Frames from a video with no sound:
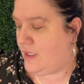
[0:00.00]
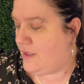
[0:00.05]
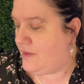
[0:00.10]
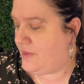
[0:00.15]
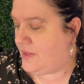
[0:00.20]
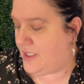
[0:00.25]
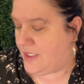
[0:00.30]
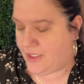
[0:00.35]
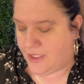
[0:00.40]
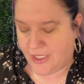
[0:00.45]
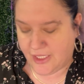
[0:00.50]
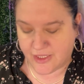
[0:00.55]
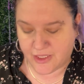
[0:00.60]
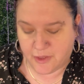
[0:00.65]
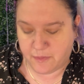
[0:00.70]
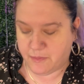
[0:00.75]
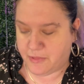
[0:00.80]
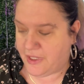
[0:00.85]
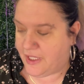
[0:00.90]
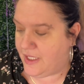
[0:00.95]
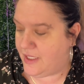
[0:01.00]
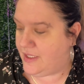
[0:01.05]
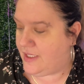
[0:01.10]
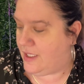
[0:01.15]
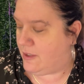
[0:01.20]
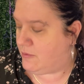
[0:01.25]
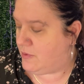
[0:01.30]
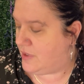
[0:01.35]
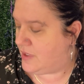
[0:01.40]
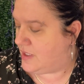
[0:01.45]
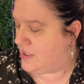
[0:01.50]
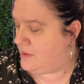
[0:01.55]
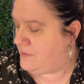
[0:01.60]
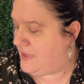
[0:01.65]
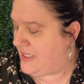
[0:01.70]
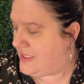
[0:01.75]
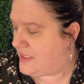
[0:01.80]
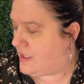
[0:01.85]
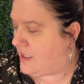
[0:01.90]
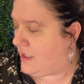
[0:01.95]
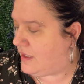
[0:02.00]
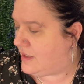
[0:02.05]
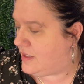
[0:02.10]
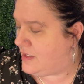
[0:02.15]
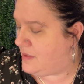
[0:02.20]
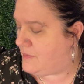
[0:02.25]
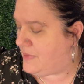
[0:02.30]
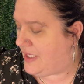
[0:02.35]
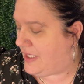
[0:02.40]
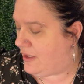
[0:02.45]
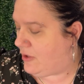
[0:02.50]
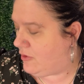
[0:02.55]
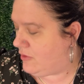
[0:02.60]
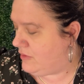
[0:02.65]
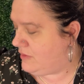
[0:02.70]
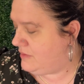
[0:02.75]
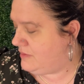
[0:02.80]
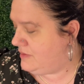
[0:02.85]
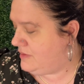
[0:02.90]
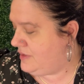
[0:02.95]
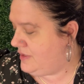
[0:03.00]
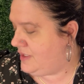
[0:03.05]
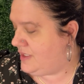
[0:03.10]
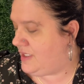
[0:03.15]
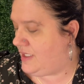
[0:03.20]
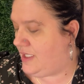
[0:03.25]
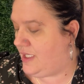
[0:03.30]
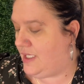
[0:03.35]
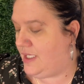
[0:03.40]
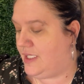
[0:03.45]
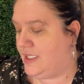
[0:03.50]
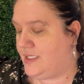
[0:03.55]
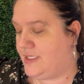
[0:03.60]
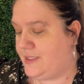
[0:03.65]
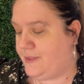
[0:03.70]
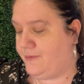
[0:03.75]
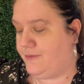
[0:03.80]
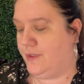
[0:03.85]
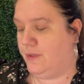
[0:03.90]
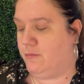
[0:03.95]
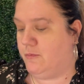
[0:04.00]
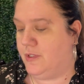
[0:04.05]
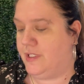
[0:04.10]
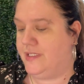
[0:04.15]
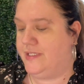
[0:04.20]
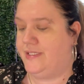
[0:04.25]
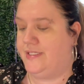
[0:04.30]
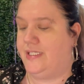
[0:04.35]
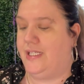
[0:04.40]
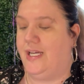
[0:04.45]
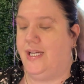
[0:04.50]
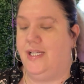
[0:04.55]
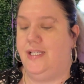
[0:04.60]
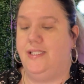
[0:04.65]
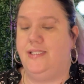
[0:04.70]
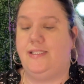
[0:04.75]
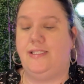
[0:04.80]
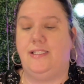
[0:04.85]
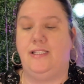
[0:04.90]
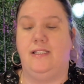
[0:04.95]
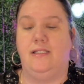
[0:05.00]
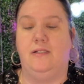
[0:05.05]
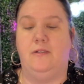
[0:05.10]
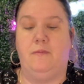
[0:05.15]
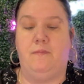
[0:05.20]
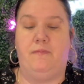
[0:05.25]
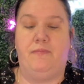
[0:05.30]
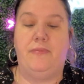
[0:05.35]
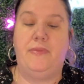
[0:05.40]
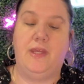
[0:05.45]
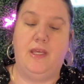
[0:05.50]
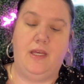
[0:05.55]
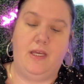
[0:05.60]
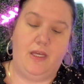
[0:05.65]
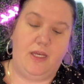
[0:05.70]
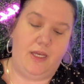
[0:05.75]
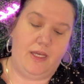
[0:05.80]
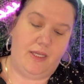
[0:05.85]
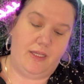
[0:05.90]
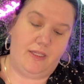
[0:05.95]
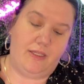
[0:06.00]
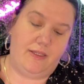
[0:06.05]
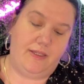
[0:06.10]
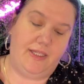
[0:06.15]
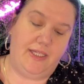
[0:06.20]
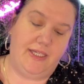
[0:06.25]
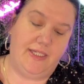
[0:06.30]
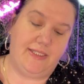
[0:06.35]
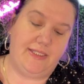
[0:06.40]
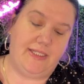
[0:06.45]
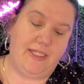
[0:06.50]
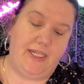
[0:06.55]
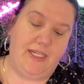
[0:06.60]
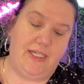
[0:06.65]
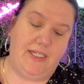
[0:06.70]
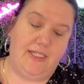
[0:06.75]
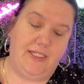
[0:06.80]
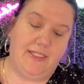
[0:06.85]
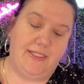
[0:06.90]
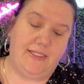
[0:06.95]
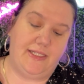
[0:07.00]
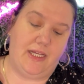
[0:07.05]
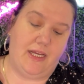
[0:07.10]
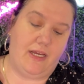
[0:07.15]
The next brand that we're going to be talking about is from One Size. This is